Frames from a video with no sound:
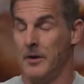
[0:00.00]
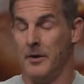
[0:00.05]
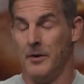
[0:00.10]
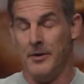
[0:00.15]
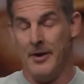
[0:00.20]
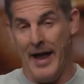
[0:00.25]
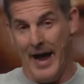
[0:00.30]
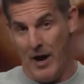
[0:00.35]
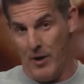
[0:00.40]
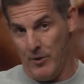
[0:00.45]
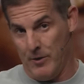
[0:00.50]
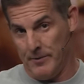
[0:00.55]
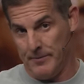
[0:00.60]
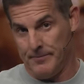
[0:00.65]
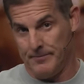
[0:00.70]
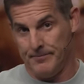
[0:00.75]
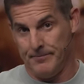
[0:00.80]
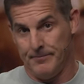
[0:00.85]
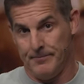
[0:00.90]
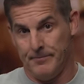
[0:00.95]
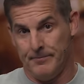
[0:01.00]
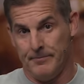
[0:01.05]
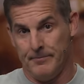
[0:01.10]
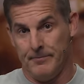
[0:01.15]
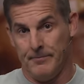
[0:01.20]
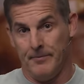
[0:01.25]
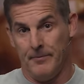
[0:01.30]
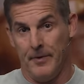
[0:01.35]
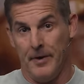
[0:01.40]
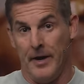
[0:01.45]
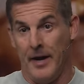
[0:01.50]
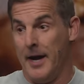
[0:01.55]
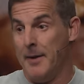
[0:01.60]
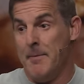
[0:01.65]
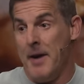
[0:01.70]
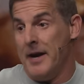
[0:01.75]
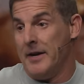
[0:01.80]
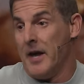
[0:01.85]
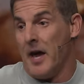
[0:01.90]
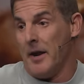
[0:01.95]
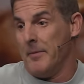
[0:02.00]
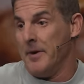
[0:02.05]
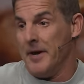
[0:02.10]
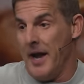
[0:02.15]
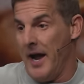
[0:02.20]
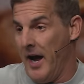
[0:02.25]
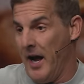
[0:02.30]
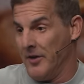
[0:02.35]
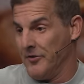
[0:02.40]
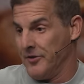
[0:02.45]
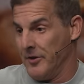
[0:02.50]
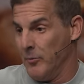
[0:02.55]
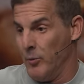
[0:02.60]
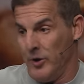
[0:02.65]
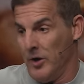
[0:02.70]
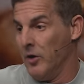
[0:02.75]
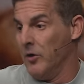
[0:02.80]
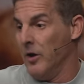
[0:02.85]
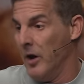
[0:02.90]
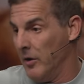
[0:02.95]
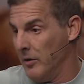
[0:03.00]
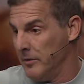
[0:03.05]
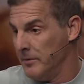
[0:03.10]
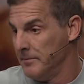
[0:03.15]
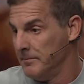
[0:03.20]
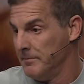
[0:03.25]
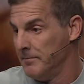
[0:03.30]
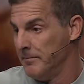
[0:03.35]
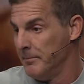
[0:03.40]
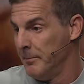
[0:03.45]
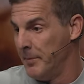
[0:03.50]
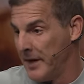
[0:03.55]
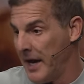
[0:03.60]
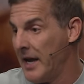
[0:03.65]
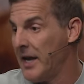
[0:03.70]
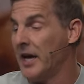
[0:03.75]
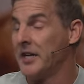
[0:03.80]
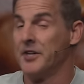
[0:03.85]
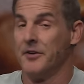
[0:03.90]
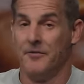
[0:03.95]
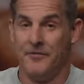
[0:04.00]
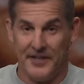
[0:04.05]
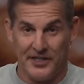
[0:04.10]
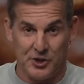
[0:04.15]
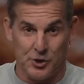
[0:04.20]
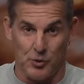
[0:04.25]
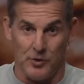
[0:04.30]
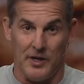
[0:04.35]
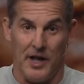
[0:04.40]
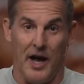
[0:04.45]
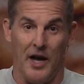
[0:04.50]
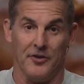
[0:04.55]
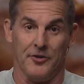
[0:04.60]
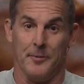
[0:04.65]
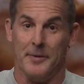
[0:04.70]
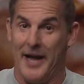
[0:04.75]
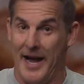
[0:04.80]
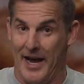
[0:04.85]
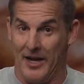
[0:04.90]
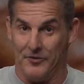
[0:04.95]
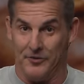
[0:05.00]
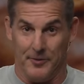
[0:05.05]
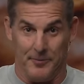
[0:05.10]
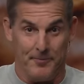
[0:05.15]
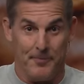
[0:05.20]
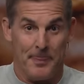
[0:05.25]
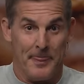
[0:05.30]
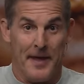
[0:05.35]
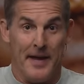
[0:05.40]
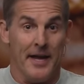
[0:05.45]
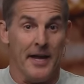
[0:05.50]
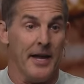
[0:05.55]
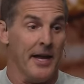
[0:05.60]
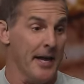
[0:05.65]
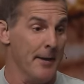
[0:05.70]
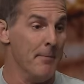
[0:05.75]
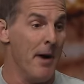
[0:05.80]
now, he may not have been handsome, we don't know. But I like to visualize him as handsome. He